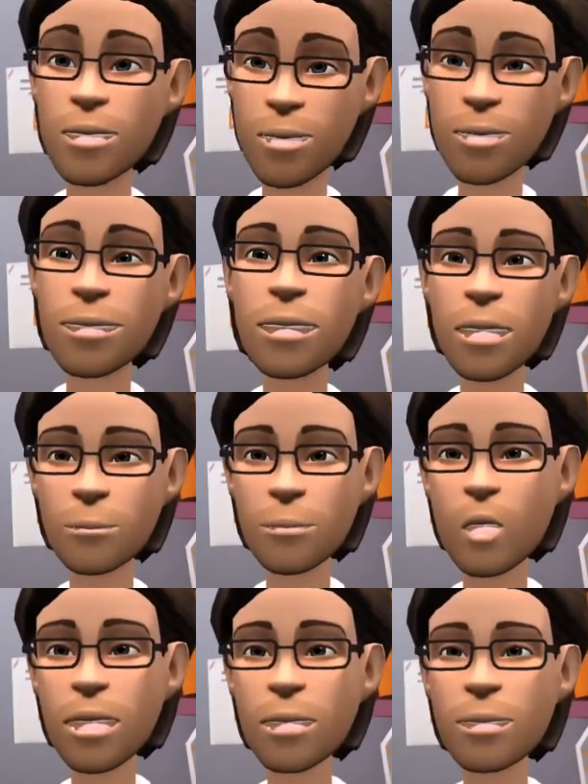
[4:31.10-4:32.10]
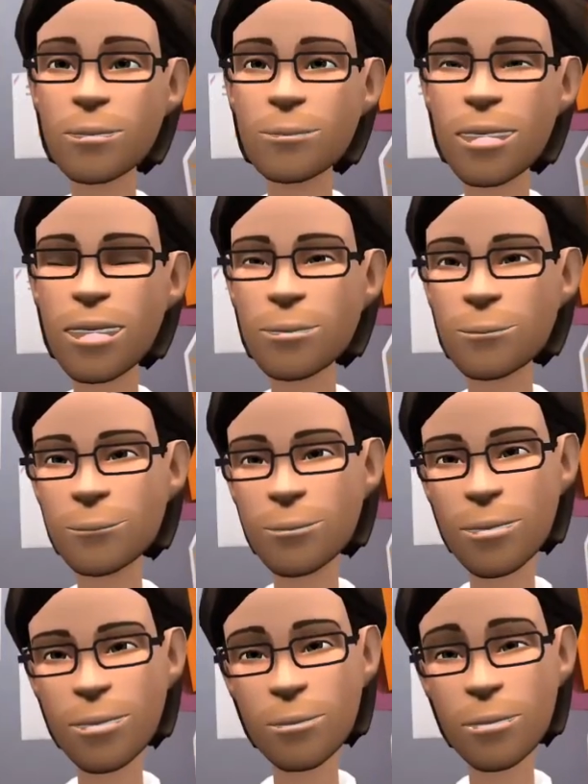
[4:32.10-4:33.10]
Second to last question
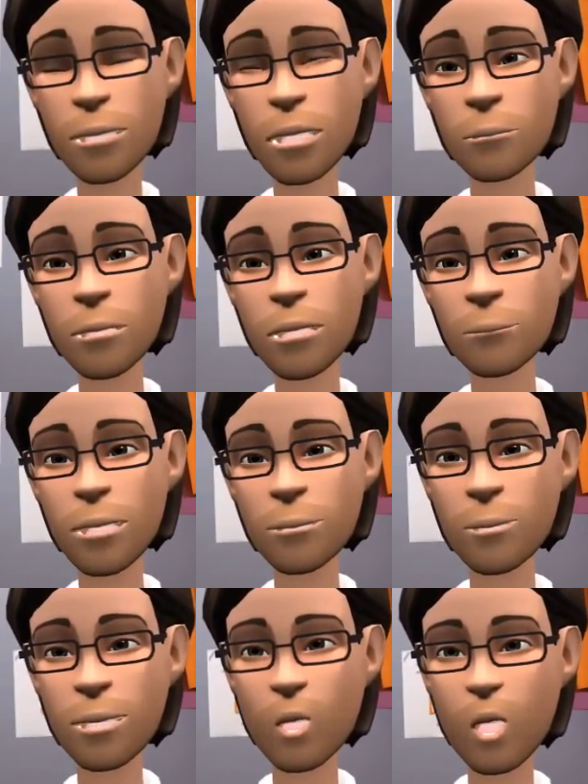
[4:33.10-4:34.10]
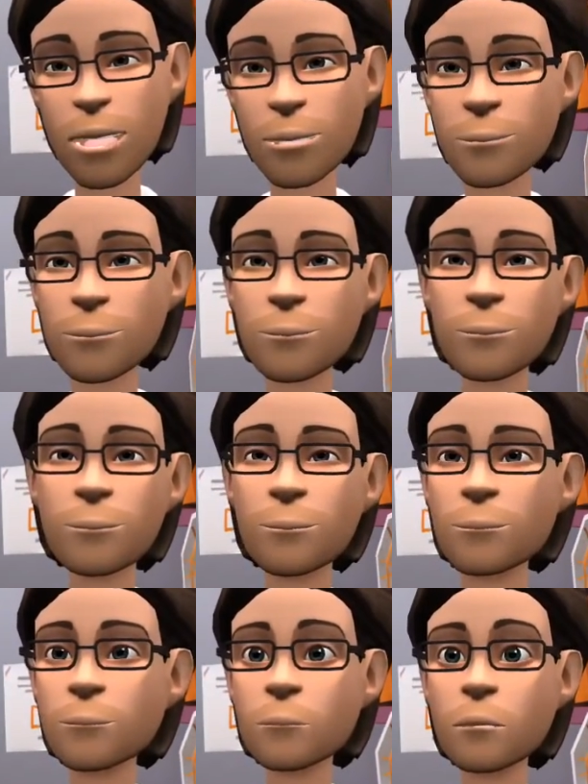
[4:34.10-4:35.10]
is, what's my favorite gum
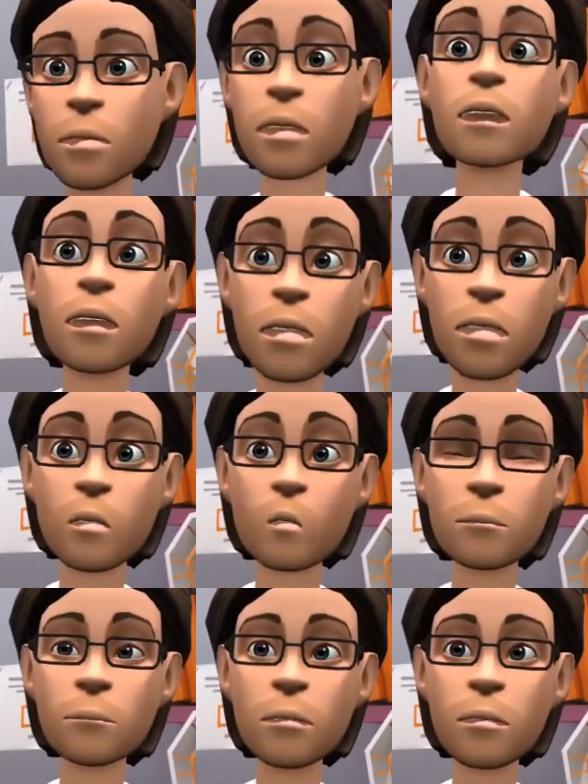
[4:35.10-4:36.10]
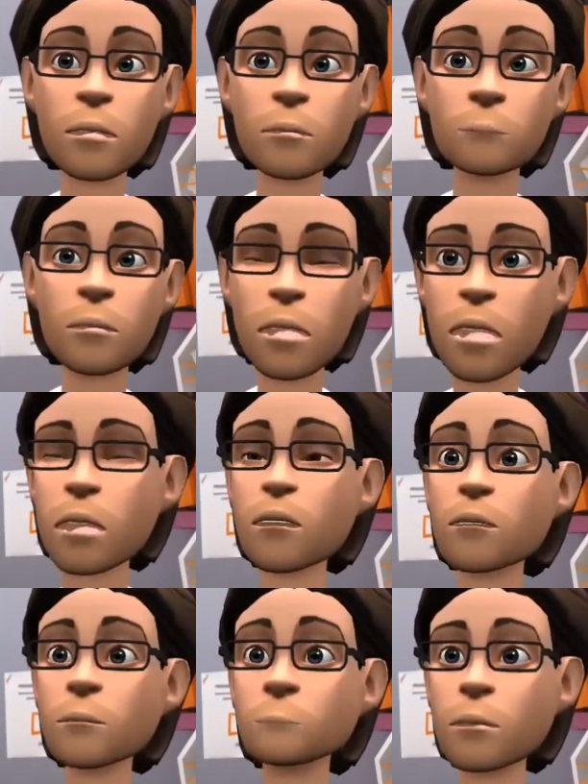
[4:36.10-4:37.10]
flavor? Now, I used to
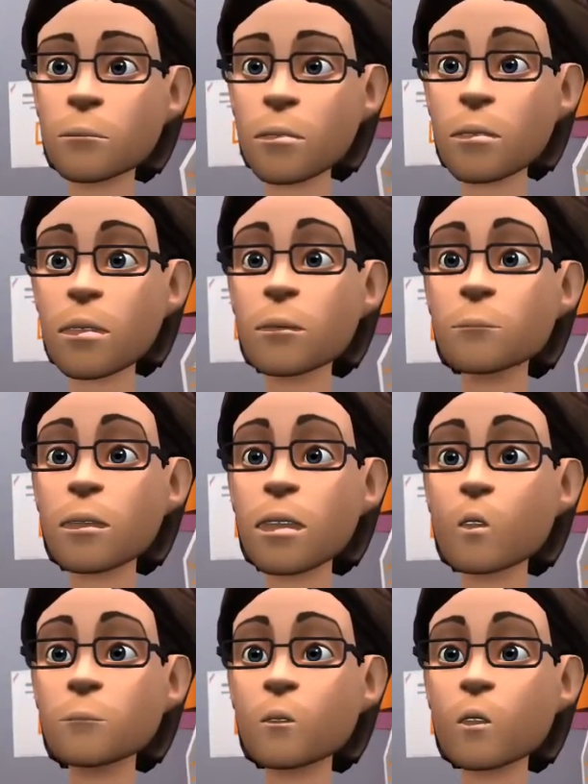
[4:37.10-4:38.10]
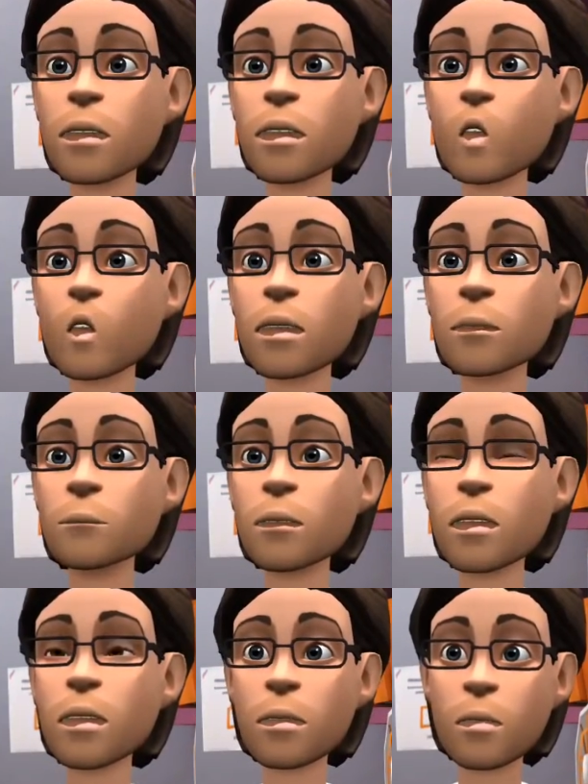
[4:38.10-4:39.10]
really like this root beer gum that I would get,
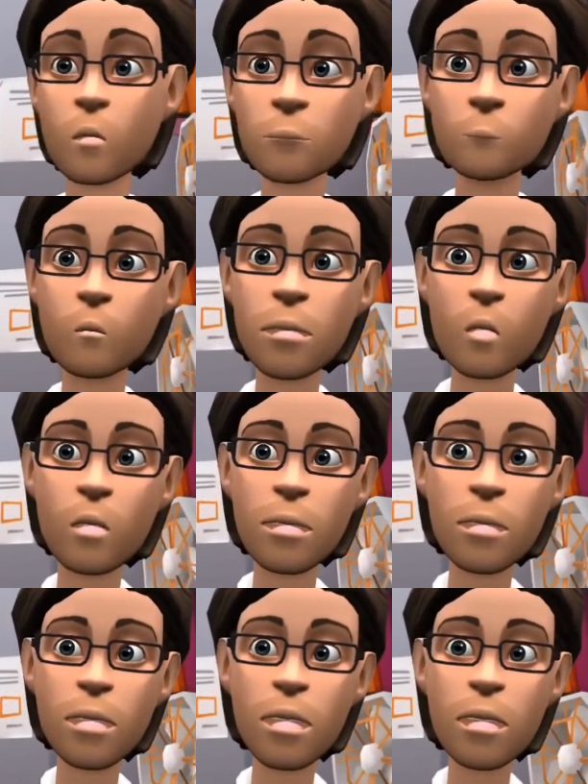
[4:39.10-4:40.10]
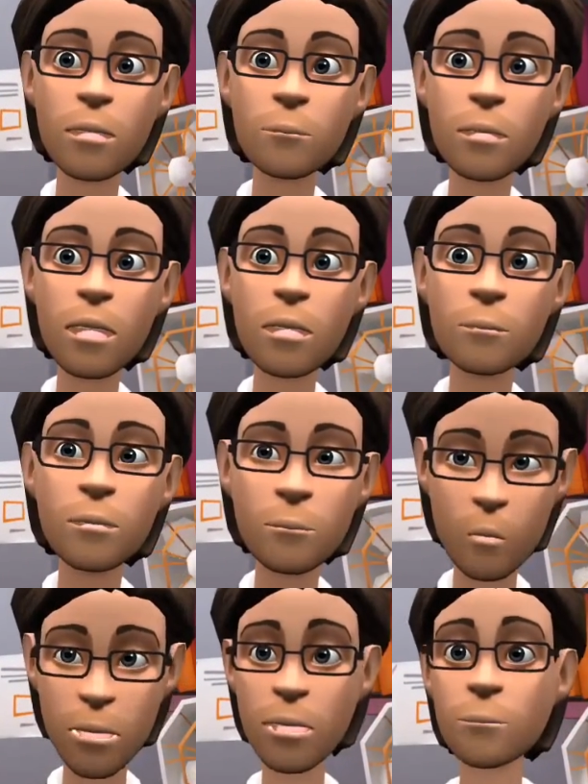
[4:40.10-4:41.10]
but unfortunately, due to some of my
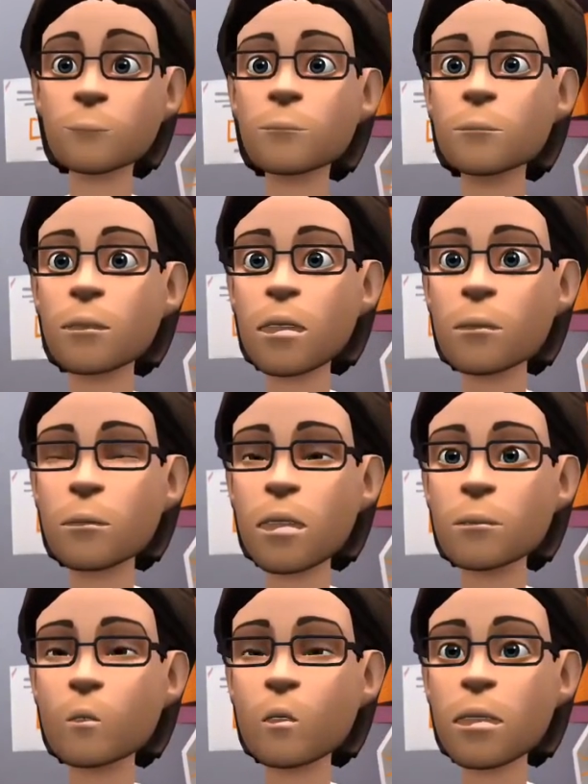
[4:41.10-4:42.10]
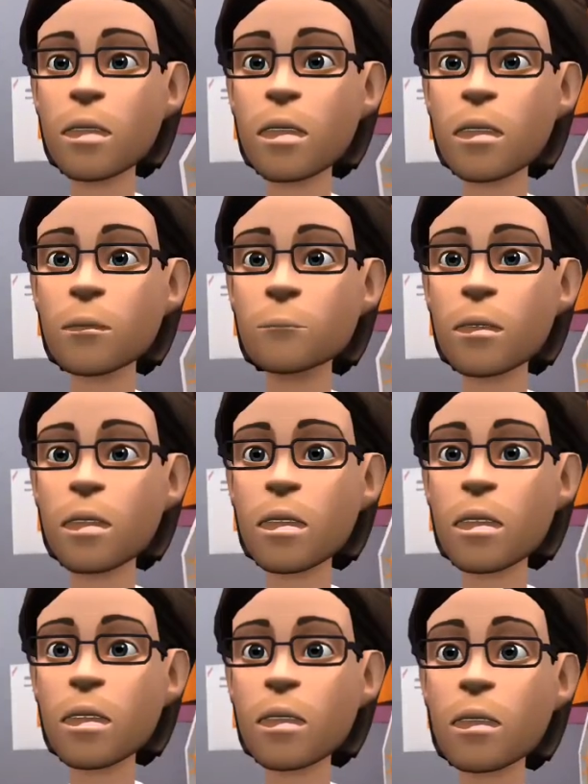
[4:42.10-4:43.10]
dentist's orders, I cannot chew gum
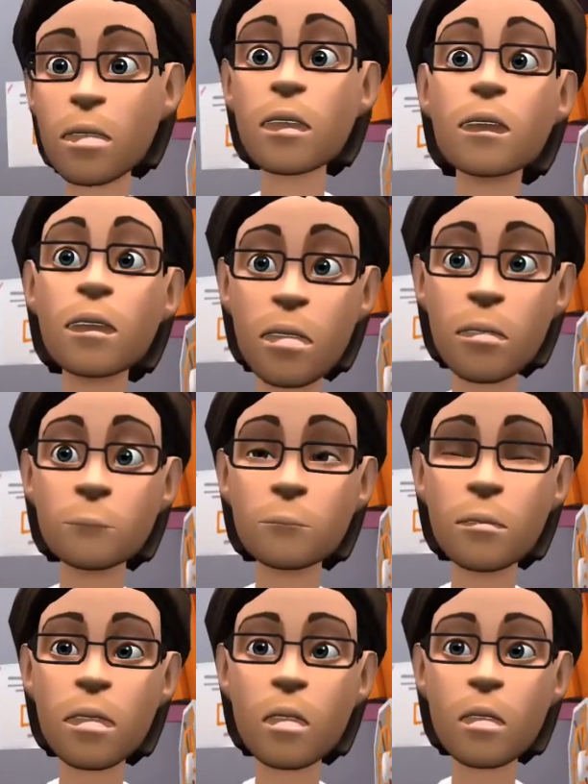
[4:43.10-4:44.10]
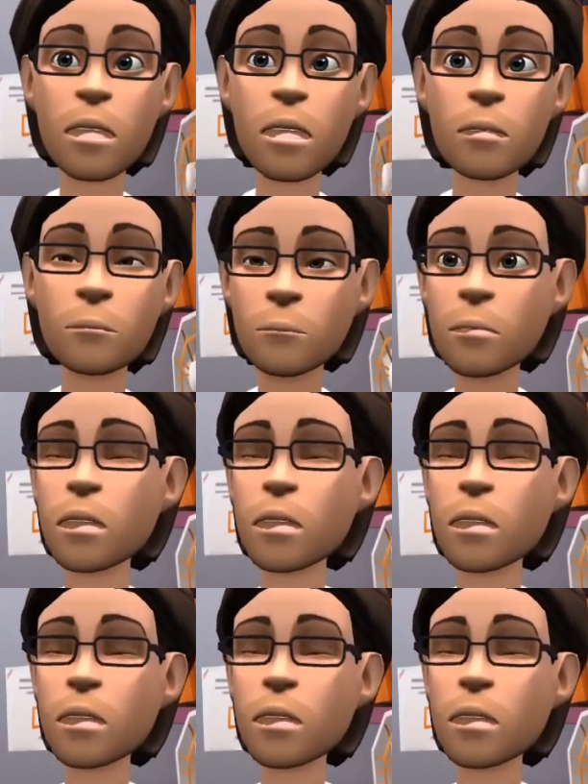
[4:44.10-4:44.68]
anymore as it makes my jaw pop,